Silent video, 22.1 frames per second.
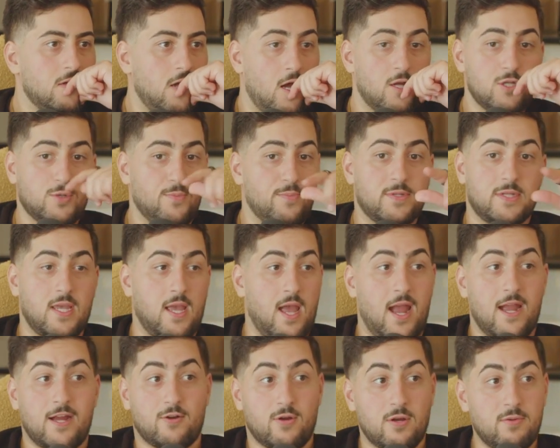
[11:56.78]
100%.
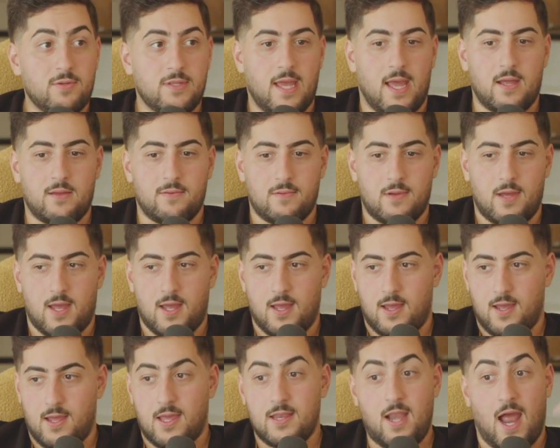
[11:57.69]
I agree with that.
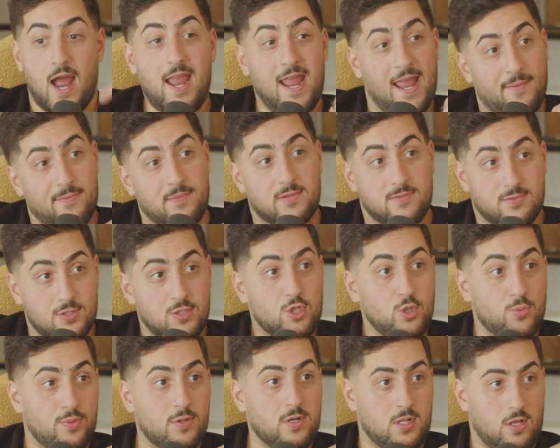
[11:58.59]
And I am
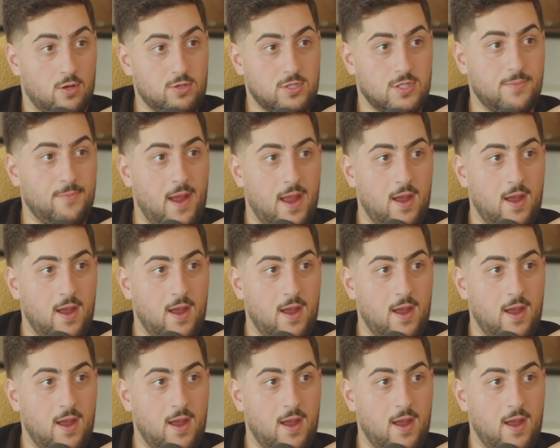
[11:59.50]
super close to my